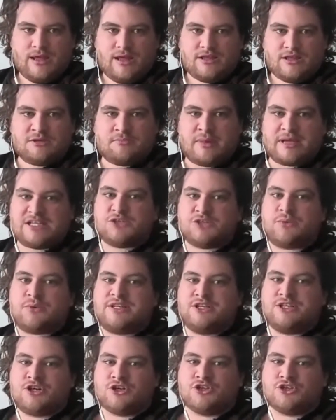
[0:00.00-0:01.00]
The best way
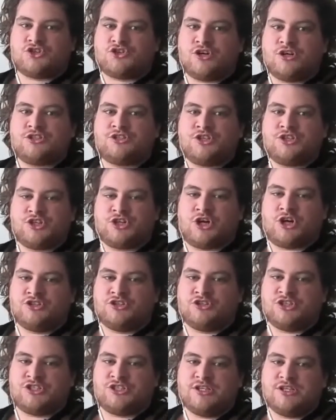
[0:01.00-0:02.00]
to construct such a
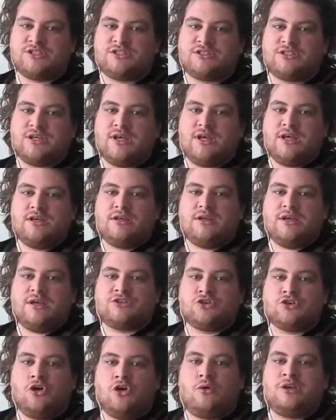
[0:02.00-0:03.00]
consciousness is
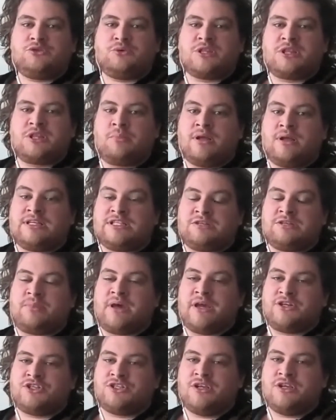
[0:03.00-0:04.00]
always with the
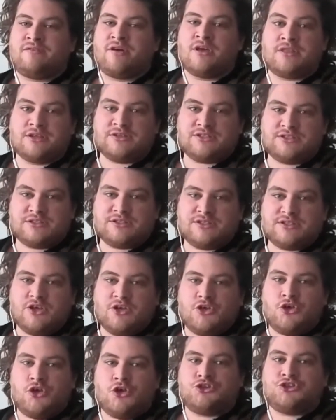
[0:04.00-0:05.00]
participation of others
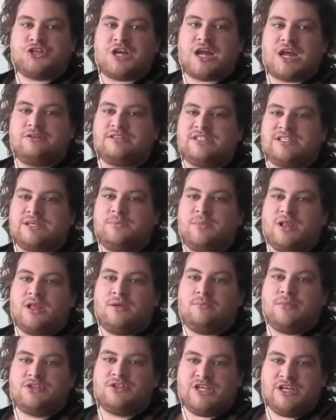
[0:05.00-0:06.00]
who share a similar
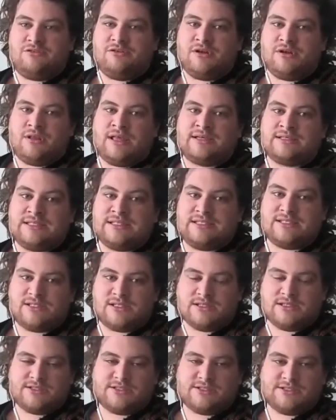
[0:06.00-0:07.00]
material
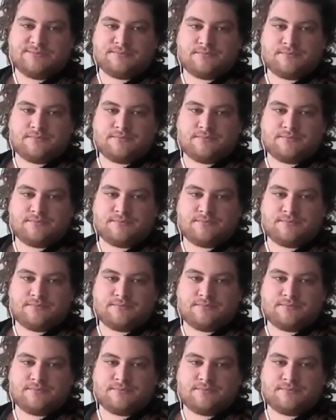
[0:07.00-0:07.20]
existence.